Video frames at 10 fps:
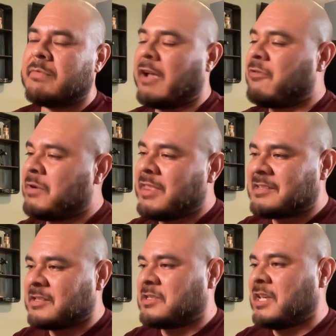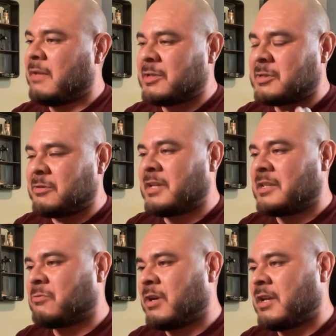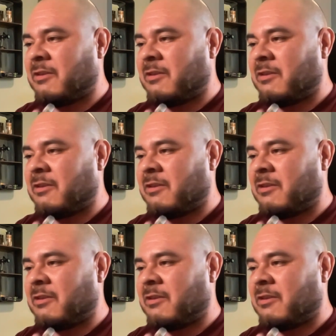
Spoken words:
Everybody that's a team, as soon as that's ready,